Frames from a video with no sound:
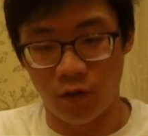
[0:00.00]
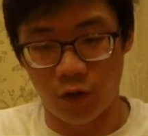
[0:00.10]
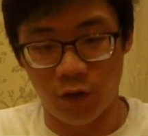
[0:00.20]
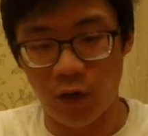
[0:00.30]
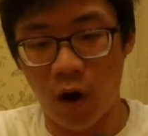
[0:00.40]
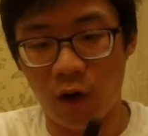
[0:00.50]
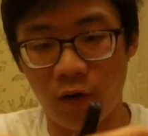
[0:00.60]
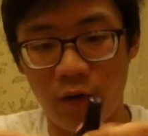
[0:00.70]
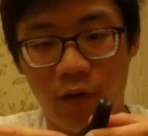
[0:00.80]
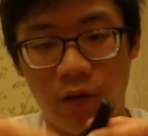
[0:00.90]
dirty
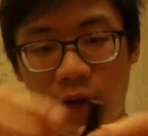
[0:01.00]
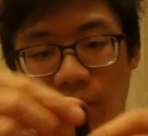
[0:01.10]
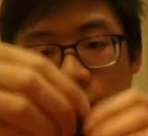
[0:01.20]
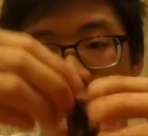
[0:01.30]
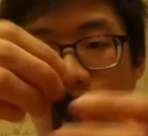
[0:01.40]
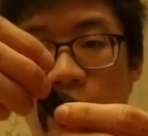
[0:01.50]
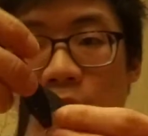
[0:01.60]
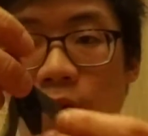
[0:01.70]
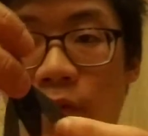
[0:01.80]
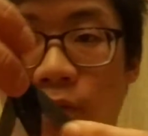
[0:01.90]
water. This is definitely a great
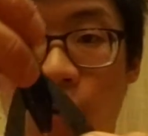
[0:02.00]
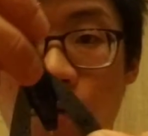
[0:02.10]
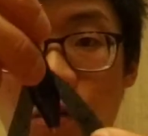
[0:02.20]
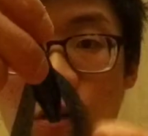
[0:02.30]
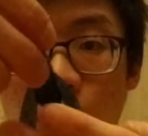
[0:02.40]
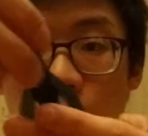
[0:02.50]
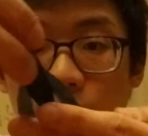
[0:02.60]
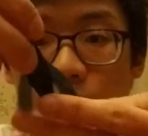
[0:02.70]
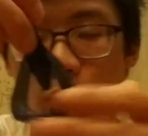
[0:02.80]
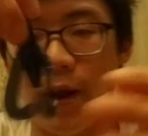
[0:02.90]
color to throw, so I'm
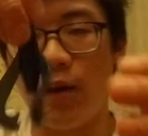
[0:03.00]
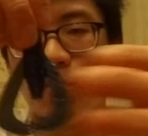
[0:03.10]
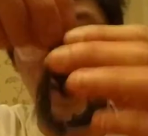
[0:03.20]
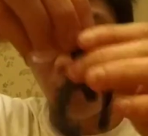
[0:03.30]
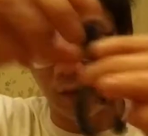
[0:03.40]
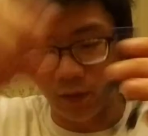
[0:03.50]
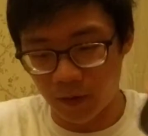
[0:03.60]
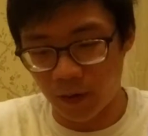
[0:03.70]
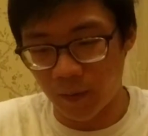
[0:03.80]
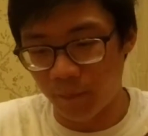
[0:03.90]
going to go ahead and put it
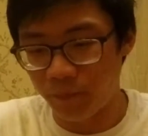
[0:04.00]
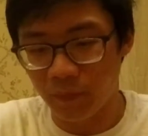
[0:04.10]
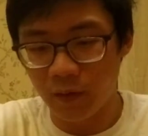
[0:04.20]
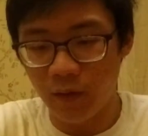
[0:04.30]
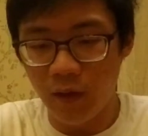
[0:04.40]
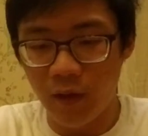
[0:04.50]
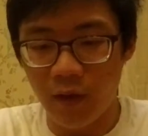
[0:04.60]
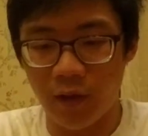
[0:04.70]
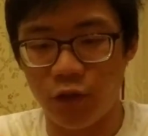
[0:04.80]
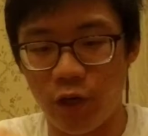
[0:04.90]
on
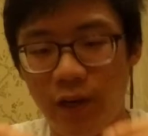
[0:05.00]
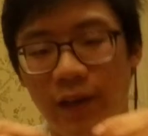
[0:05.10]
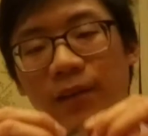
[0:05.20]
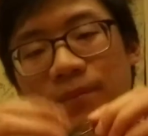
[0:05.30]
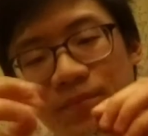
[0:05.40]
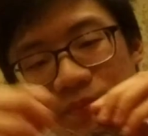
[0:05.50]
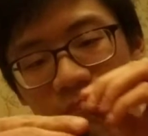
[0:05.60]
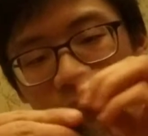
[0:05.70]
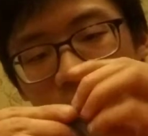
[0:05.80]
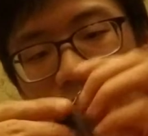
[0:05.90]
the jig.
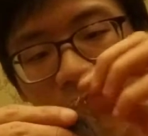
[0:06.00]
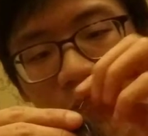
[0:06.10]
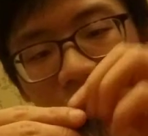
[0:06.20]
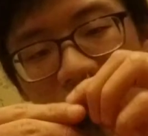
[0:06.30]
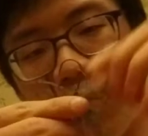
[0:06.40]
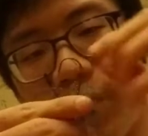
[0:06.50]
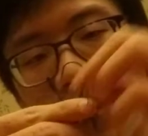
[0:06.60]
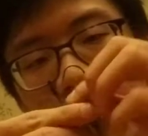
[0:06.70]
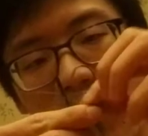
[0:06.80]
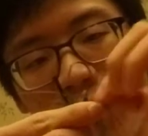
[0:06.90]
Let's go
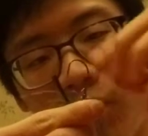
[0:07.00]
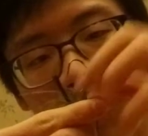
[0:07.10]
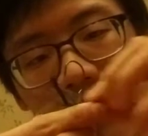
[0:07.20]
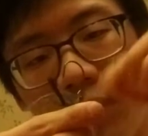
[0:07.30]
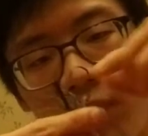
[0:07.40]
ahead, you guys.